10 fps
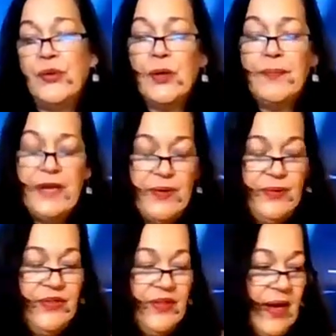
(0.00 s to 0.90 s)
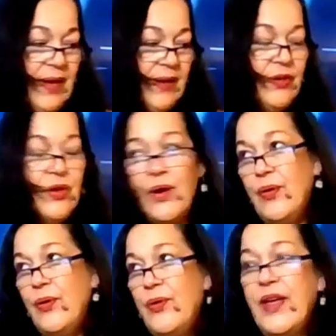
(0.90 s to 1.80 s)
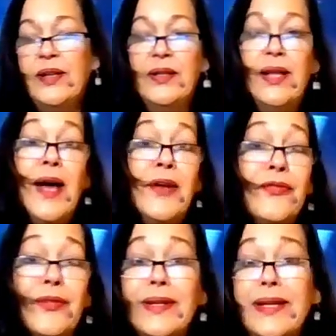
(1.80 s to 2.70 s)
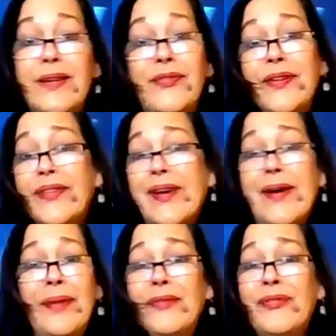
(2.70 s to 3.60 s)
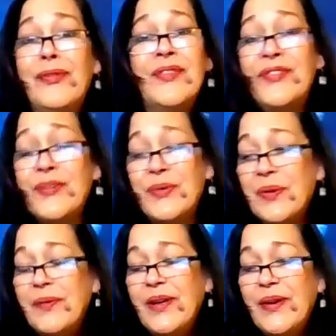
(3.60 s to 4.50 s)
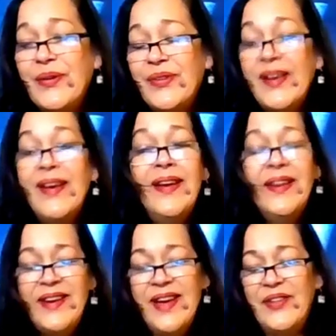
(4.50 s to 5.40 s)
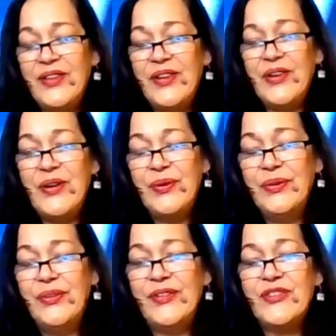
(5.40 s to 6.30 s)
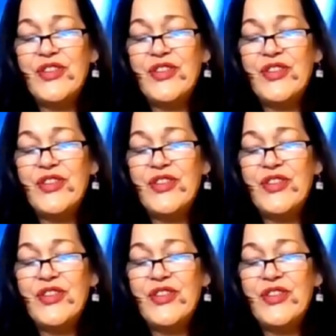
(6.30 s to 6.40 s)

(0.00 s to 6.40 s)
Scorpios. I know that a lot of relief is coming for the Scorpios now that the nodes are